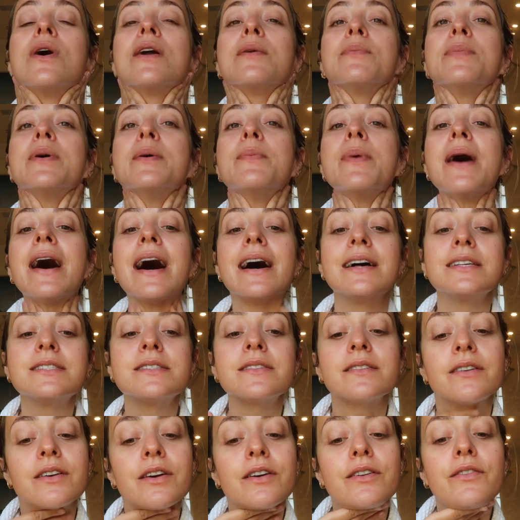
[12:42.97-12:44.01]
one
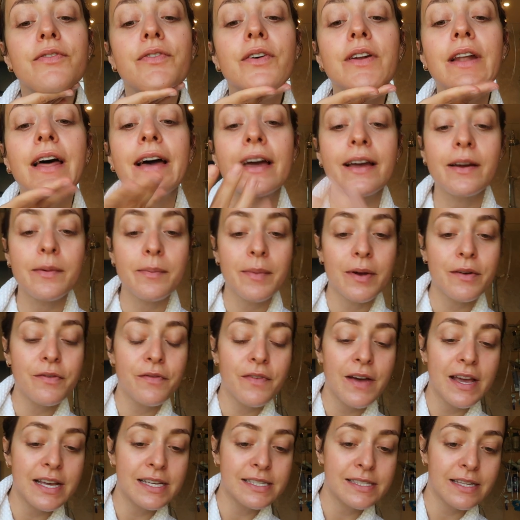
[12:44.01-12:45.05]
pipette's good for like my
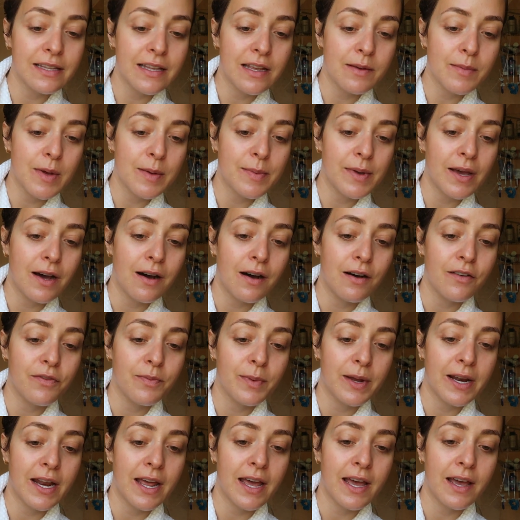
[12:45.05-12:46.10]
face and then maybe
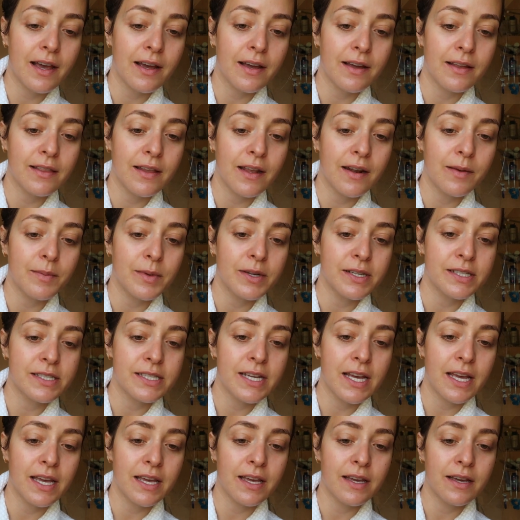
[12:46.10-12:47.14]
half my neck. And then I'm gonna
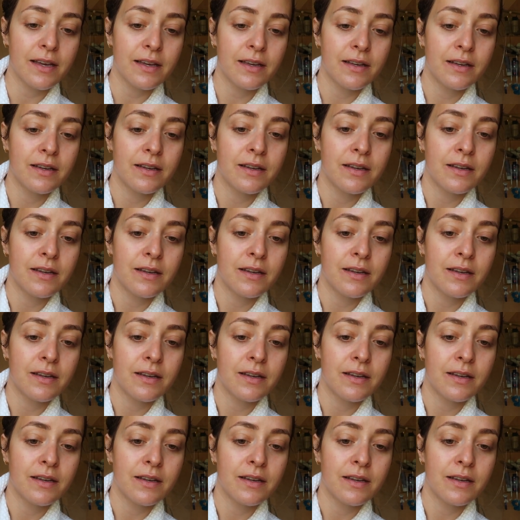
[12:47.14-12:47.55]
take